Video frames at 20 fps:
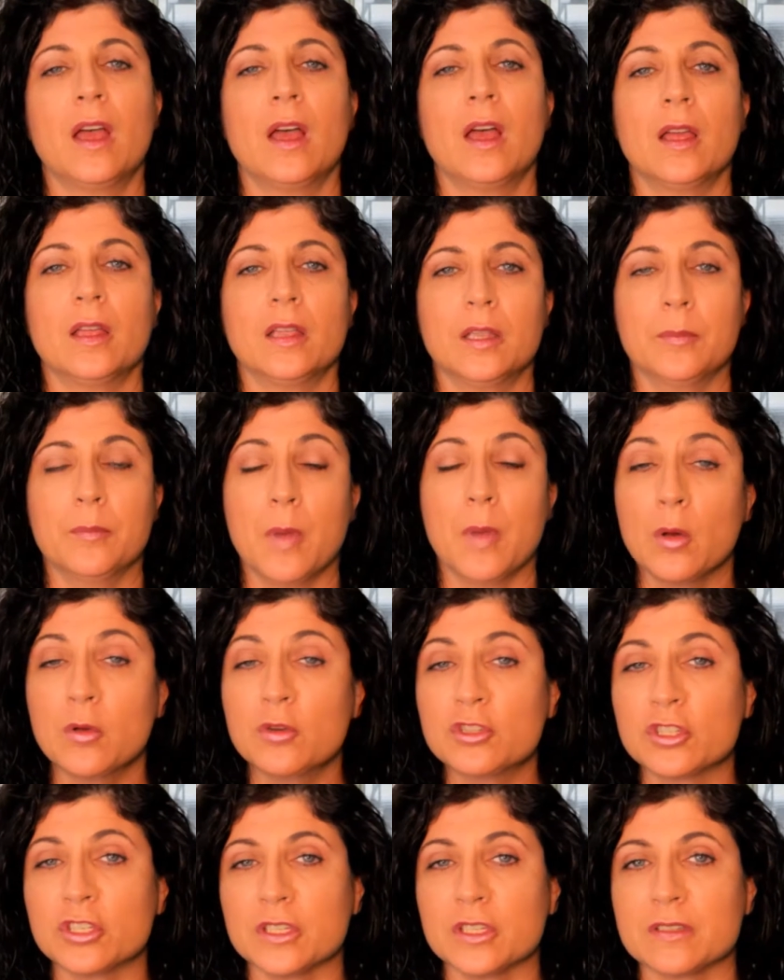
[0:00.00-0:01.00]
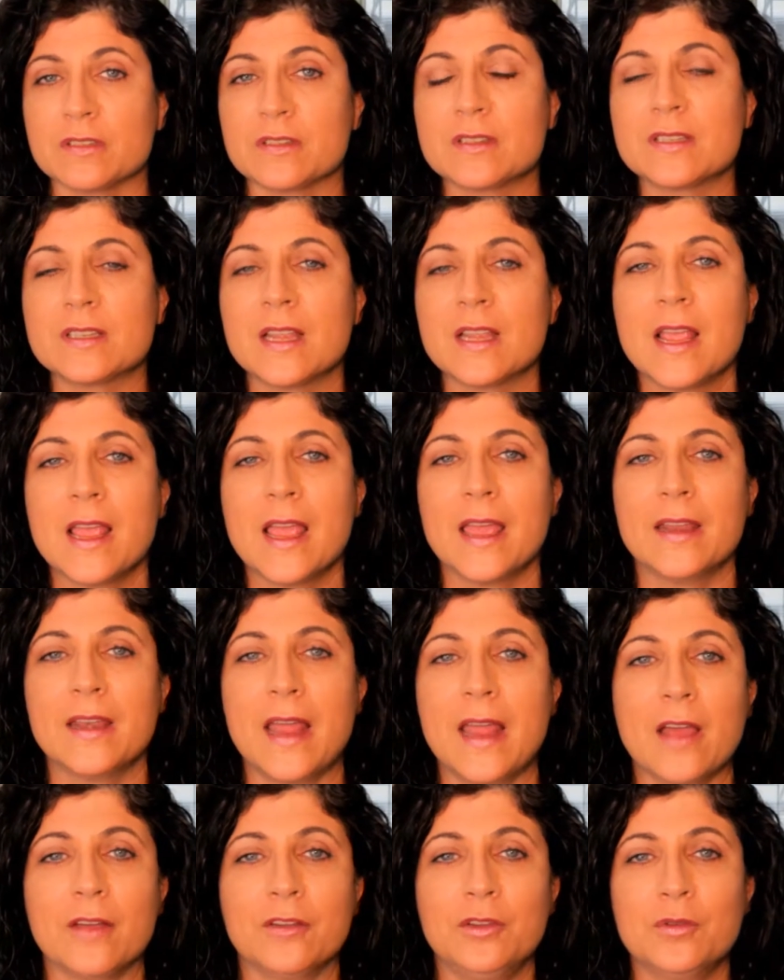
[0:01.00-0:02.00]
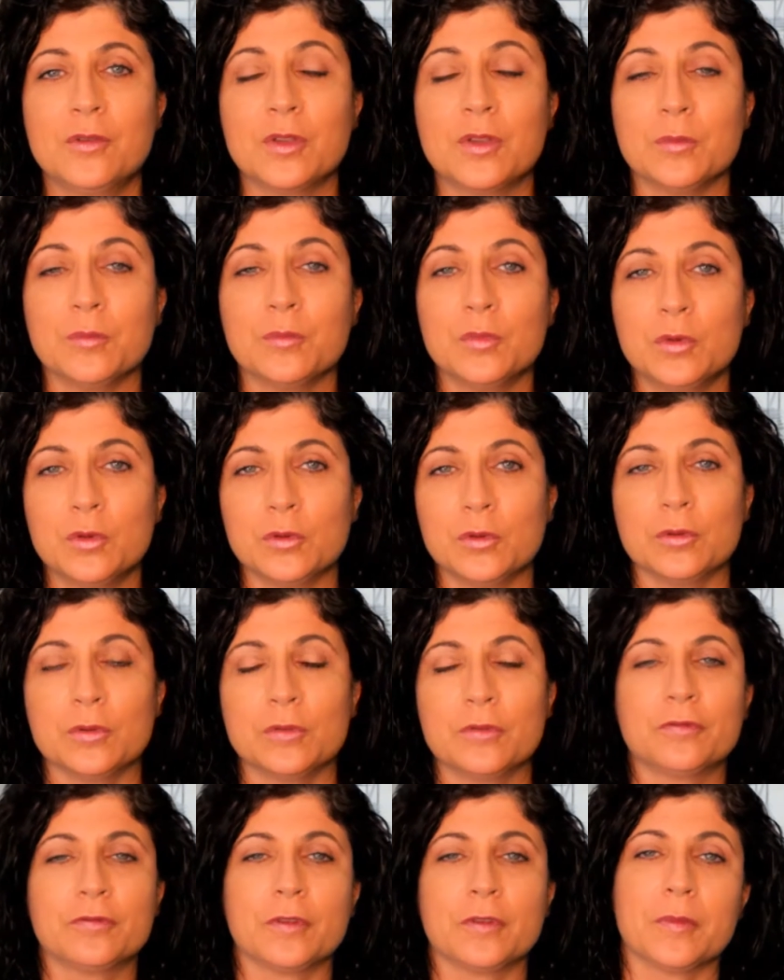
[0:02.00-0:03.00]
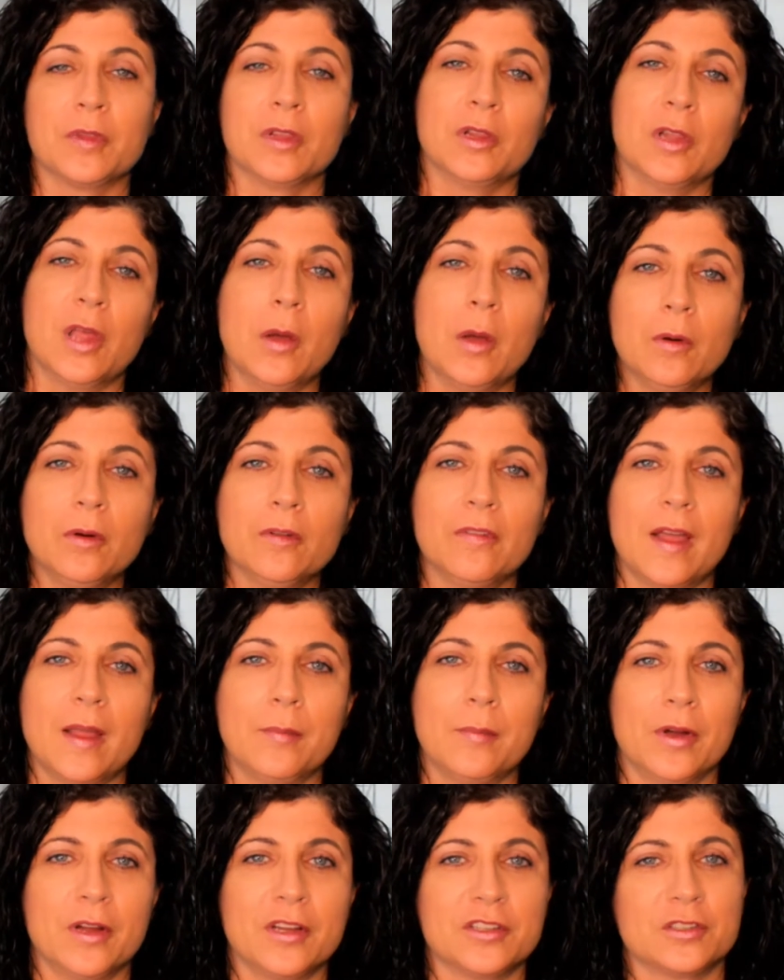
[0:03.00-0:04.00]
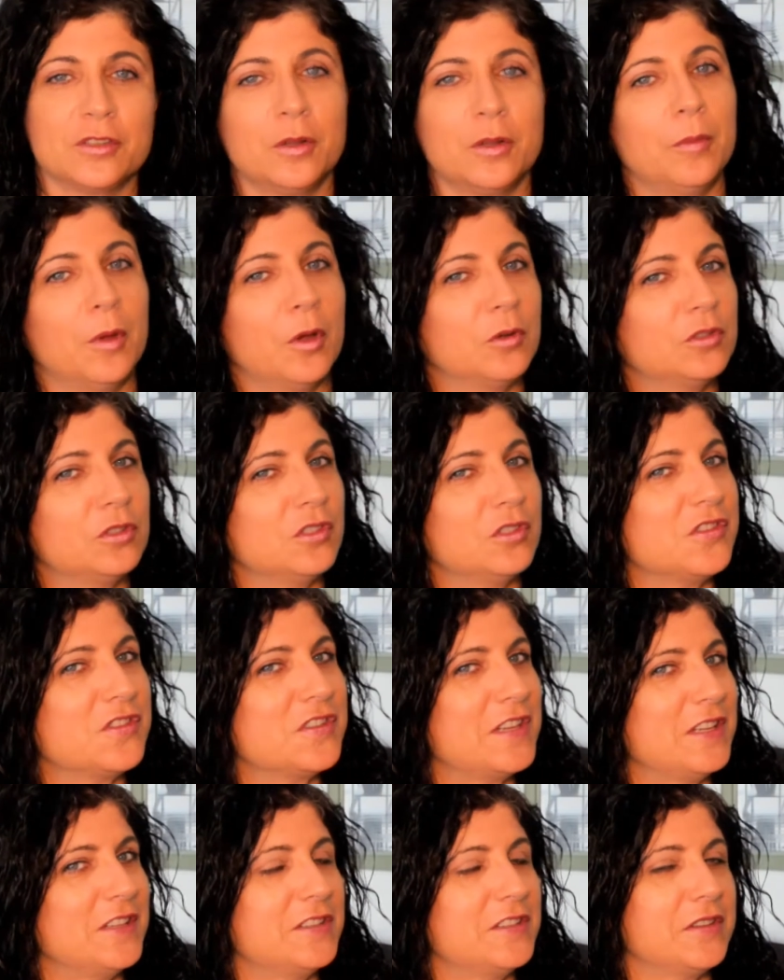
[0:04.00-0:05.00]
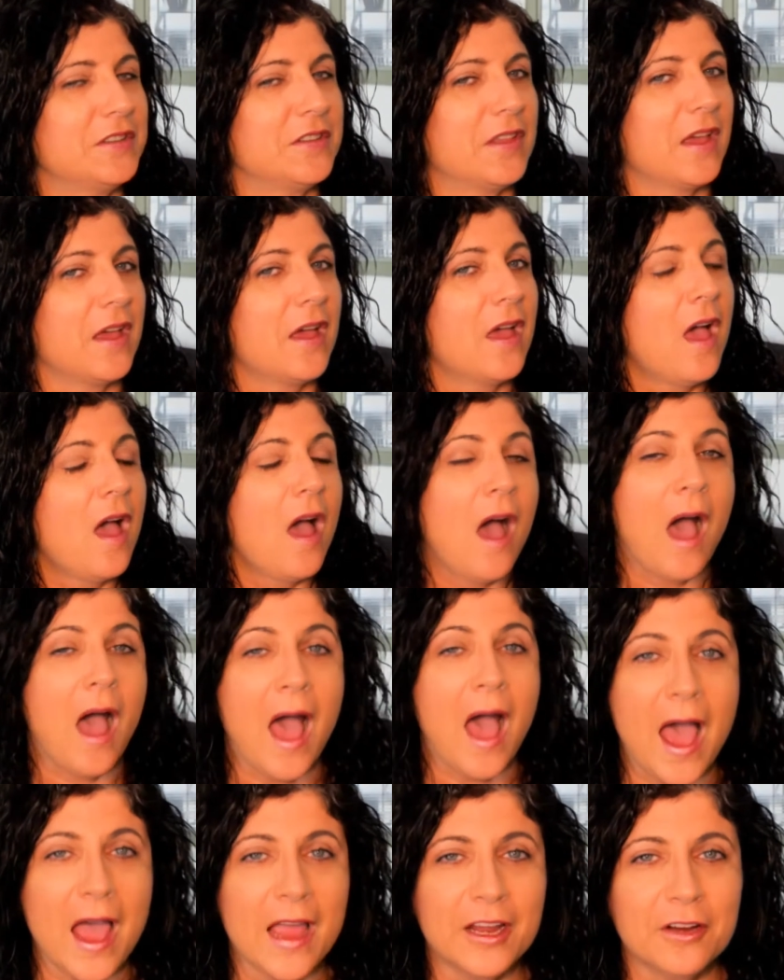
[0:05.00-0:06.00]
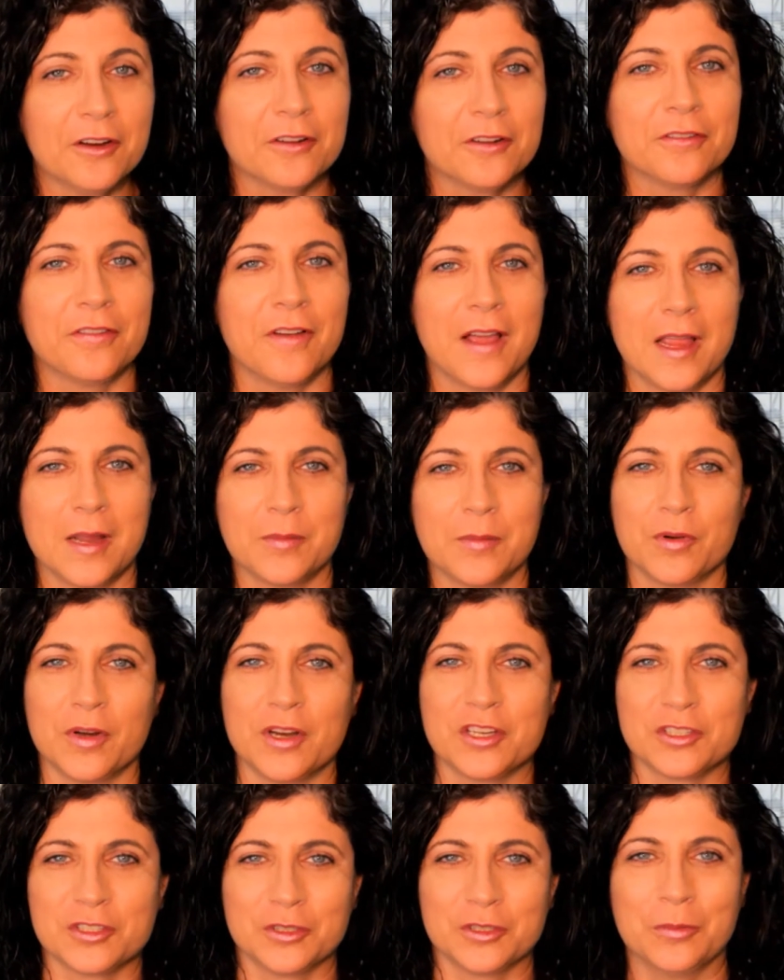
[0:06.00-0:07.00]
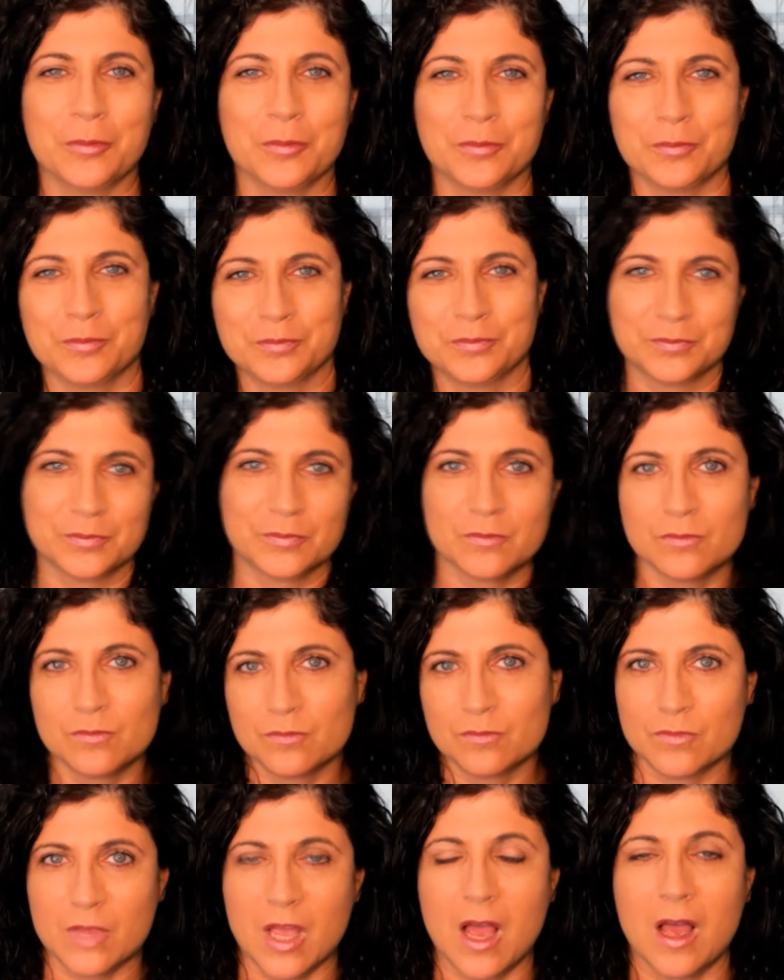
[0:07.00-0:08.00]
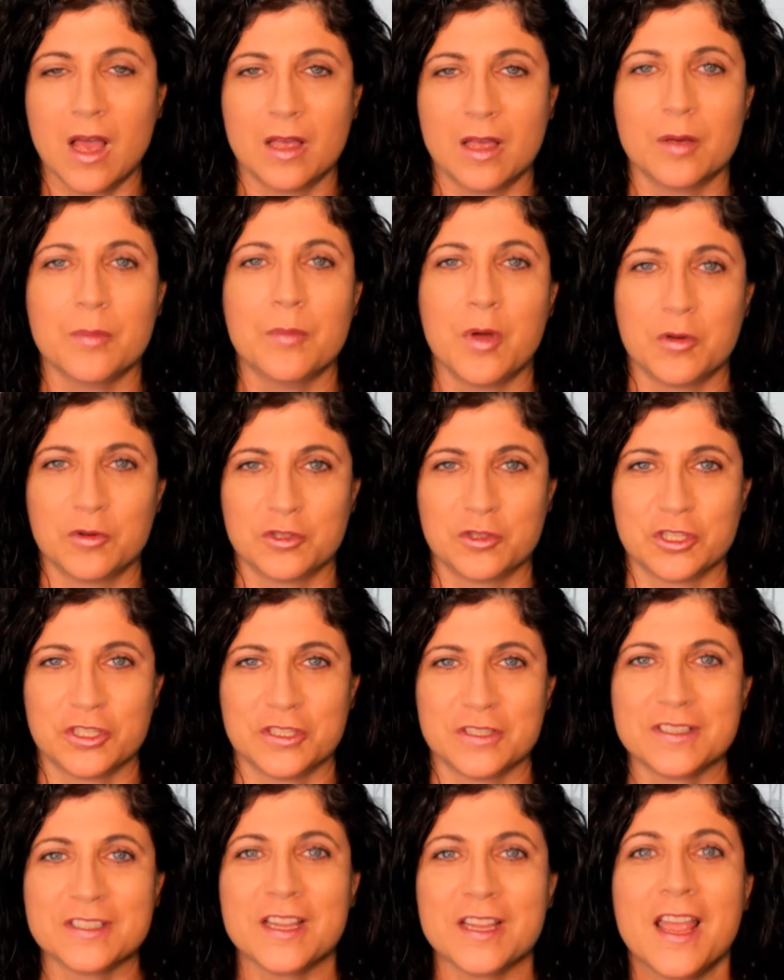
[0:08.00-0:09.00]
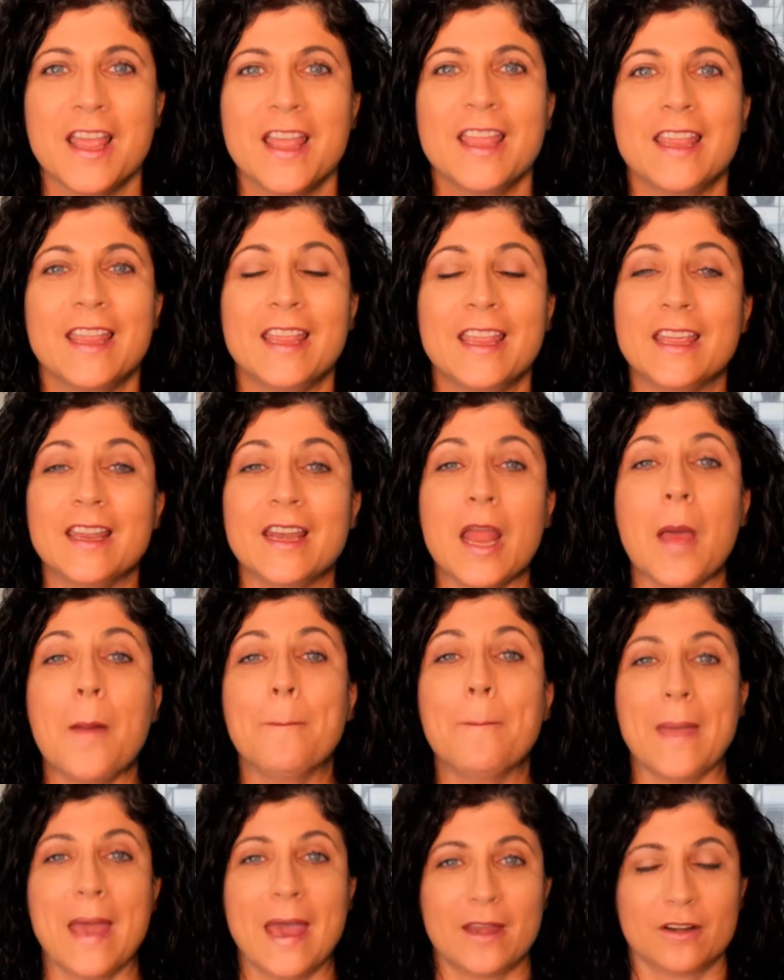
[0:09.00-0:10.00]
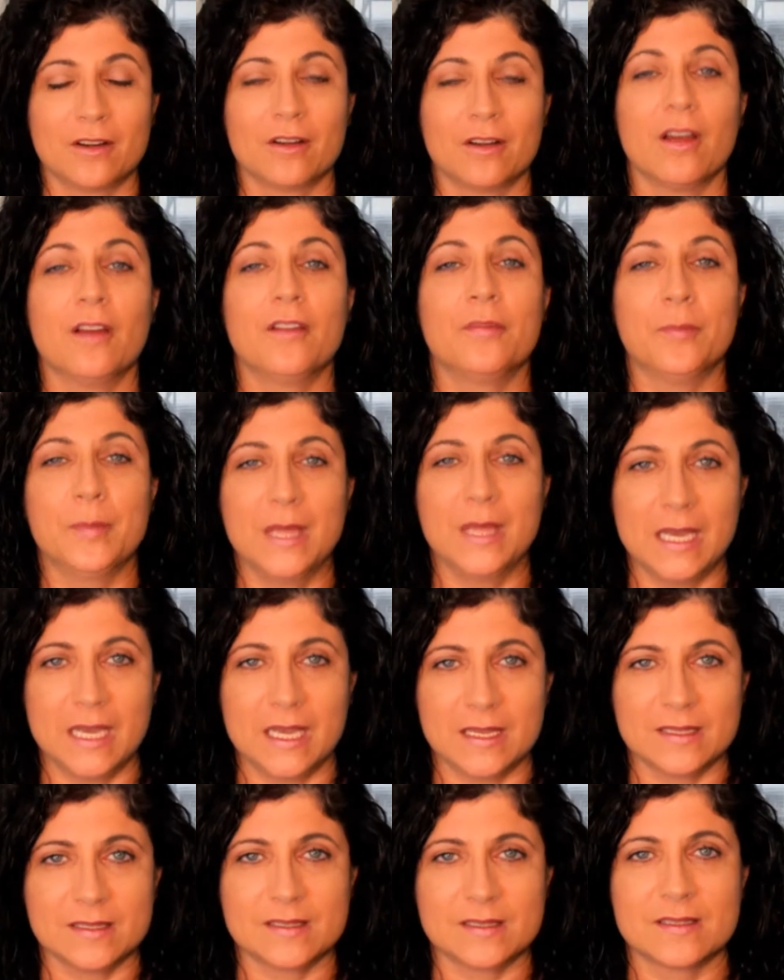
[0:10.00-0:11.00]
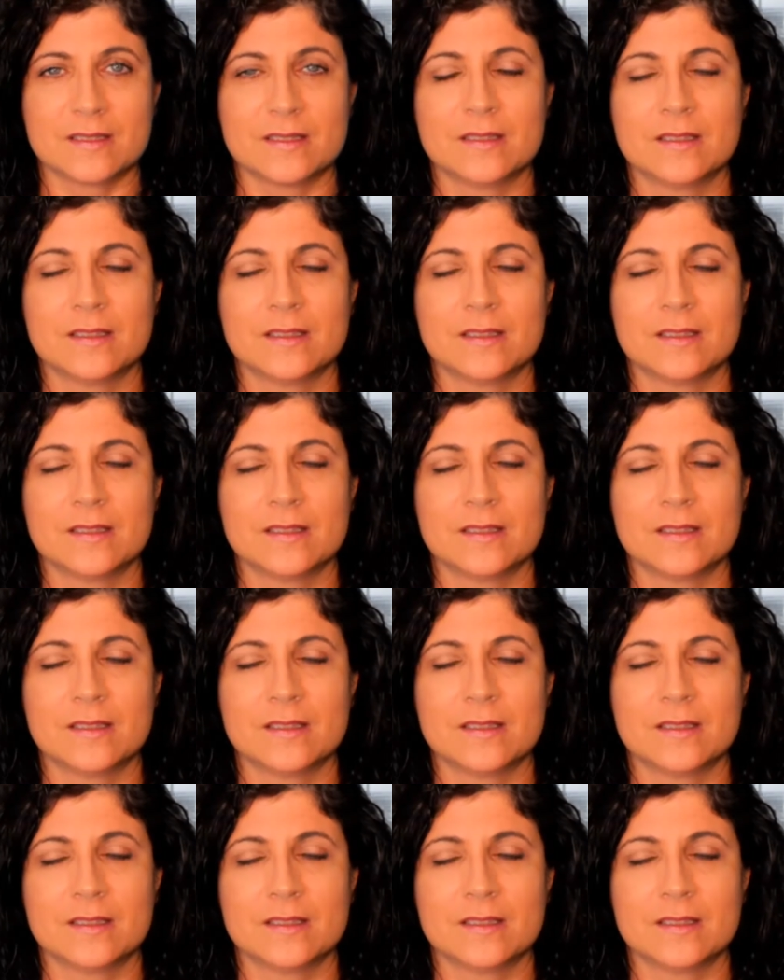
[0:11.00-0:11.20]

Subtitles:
emotions and how you can move from the lower vibrational emotions into the higher vibrational emotions in a matter of minutes.